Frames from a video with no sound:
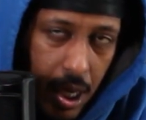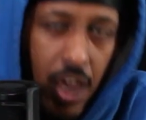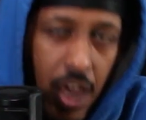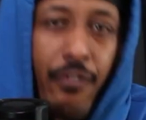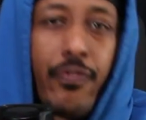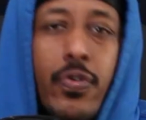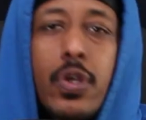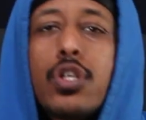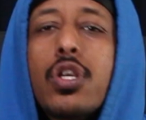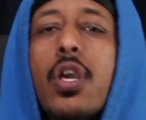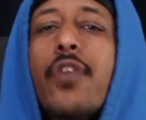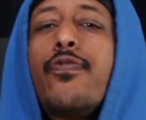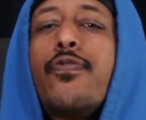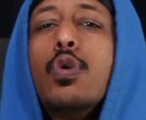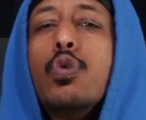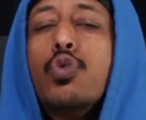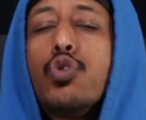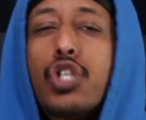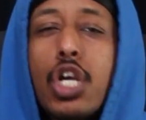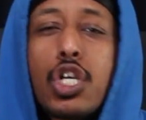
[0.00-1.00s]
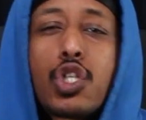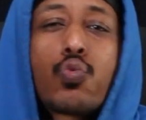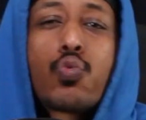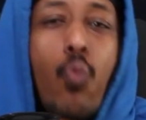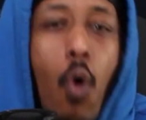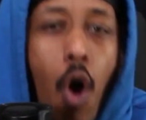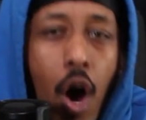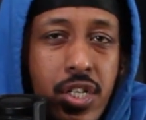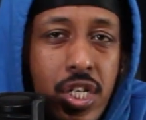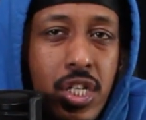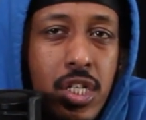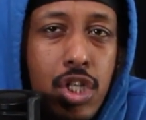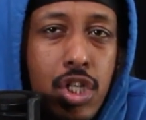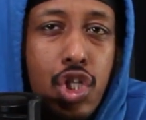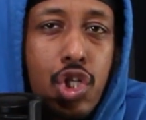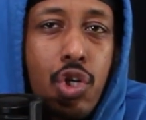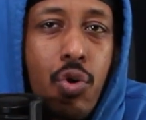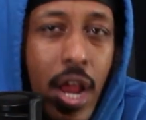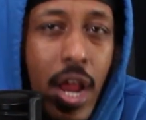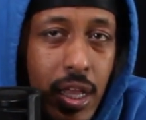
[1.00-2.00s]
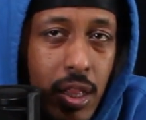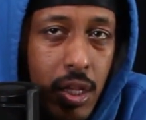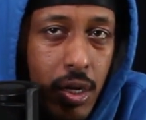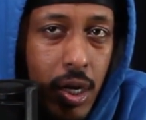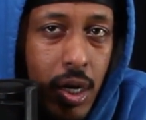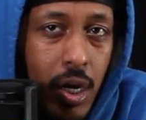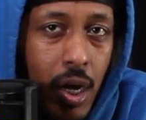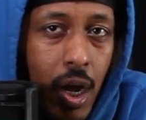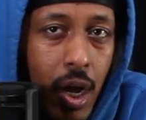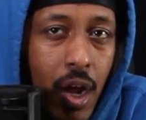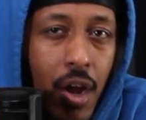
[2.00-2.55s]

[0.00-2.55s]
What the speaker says: If you just watch the trailer